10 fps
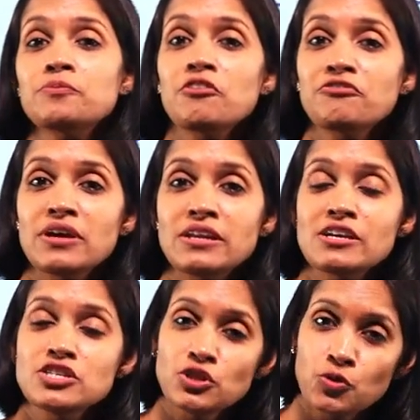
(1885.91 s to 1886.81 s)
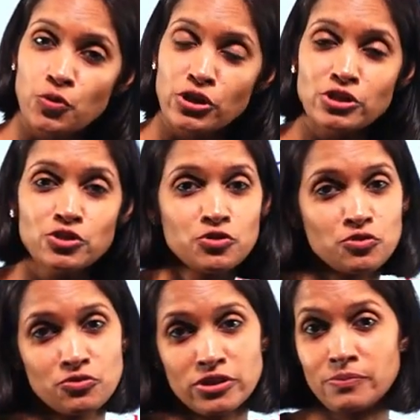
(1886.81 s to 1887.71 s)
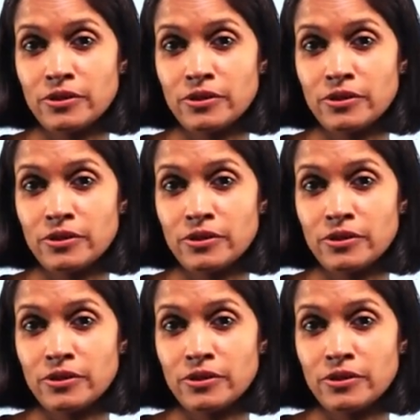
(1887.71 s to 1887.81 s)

of energy in order to do work.